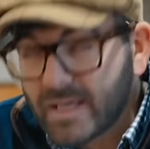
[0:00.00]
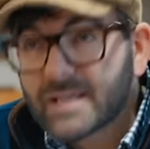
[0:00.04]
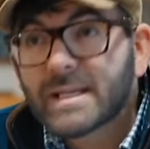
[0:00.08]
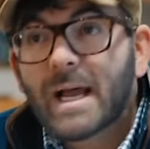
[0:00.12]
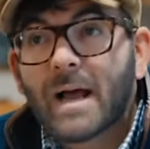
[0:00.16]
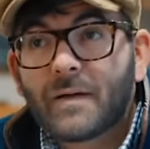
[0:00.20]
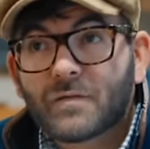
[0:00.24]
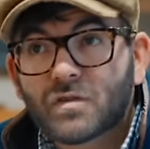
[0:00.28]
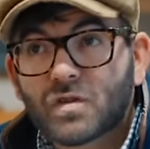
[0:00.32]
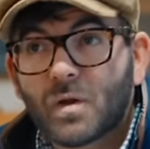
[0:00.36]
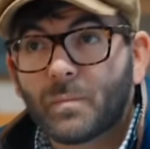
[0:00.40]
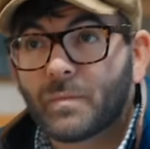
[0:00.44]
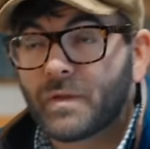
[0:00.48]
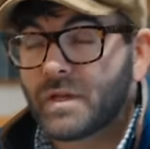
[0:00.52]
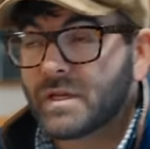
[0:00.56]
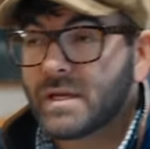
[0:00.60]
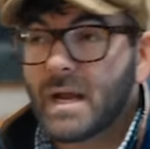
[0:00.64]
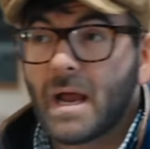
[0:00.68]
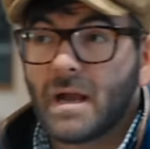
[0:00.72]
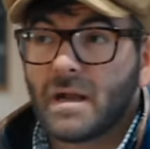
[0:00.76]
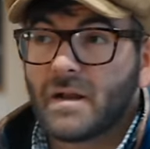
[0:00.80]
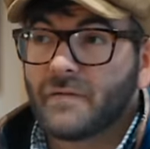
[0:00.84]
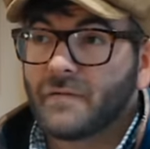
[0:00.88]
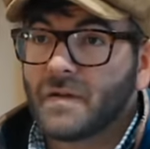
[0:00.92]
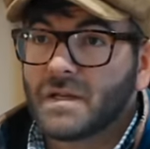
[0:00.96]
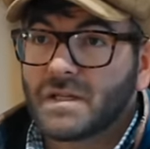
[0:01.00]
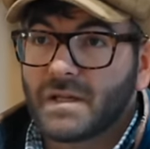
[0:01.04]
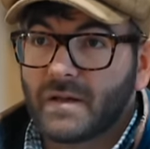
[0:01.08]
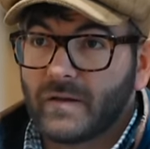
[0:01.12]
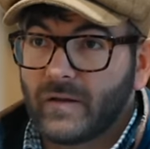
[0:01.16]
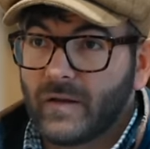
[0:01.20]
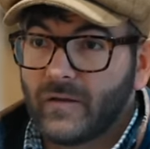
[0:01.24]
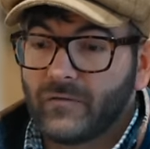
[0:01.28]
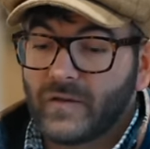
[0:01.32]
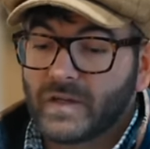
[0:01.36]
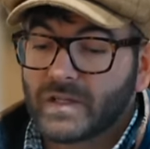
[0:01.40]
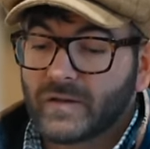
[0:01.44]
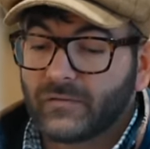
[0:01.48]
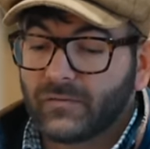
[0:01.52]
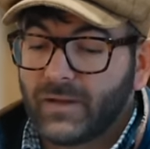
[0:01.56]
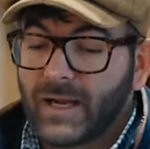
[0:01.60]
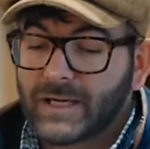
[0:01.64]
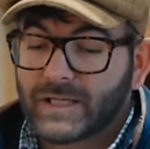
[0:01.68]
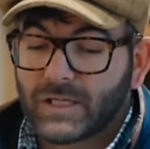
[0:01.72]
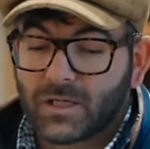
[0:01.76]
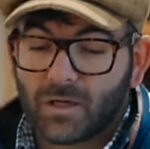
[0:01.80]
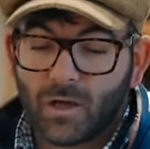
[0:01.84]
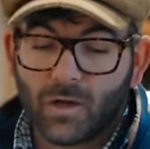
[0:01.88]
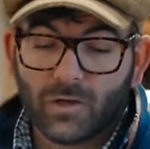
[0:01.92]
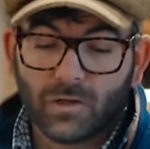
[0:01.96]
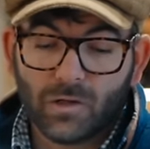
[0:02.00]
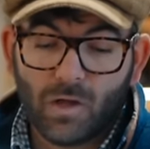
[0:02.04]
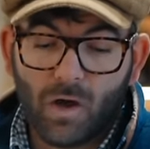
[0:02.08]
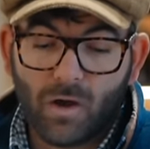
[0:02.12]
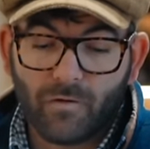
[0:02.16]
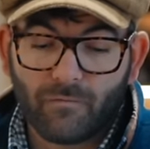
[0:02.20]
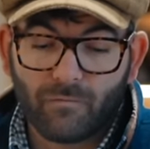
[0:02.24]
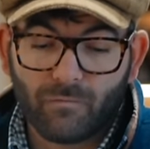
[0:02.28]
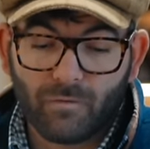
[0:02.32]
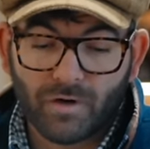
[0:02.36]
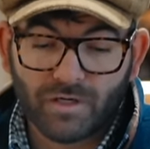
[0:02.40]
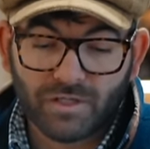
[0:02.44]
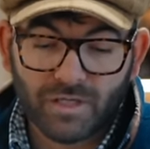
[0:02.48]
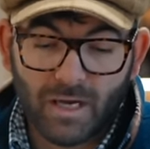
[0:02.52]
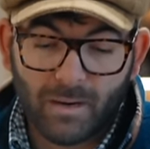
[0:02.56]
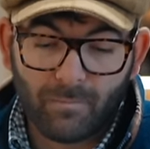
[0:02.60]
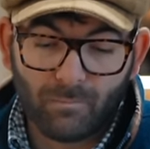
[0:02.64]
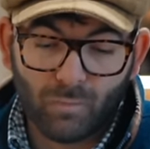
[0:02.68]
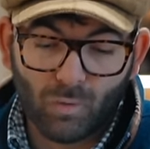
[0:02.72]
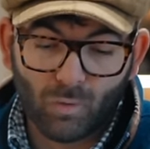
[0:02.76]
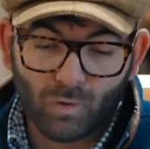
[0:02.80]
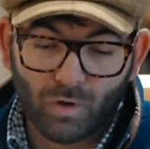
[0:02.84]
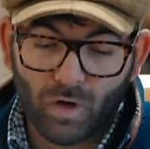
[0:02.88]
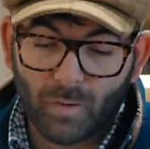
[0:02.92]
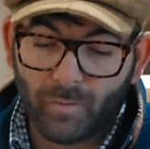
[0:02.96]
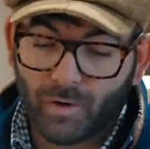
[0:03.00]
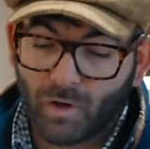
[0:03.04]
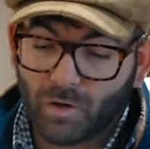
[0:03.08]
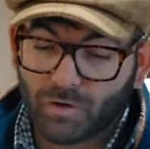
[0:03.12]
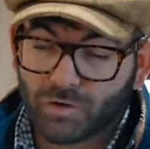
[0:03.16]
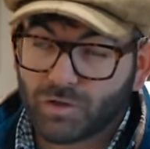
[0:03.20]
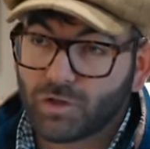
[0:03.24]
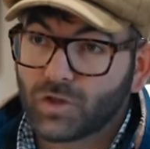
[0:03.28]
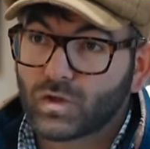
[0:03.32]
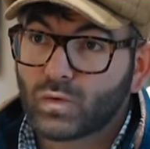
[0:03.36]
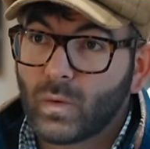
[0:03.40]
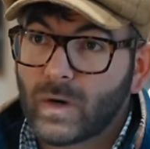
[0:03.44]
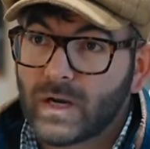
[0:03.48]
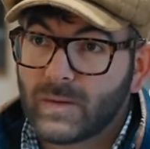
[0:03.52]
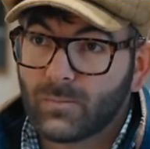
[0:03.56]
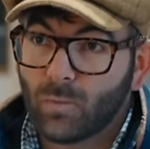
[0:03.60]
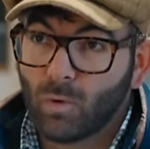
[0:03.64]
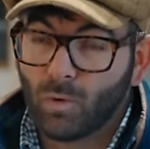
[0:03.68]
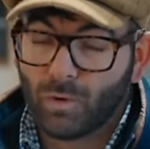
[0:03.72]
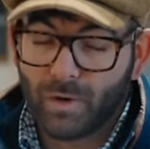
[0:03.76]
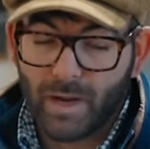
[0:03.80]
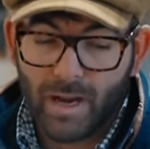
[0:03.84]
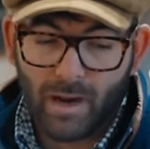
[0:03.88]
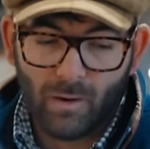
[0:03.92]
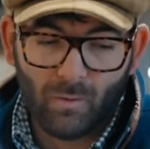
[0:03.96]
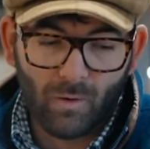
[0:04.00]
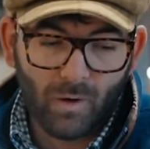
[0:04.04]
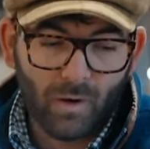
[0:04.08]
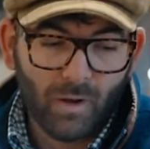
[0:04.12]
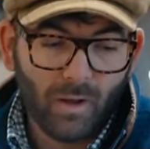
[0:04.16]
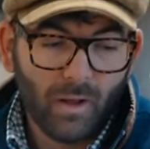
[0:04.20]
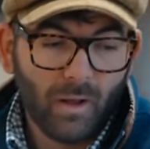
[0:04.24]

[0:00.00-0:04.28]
I need to have something, yeah. And if it's a flatter gun, like, for example, coming onto the 20 bore now,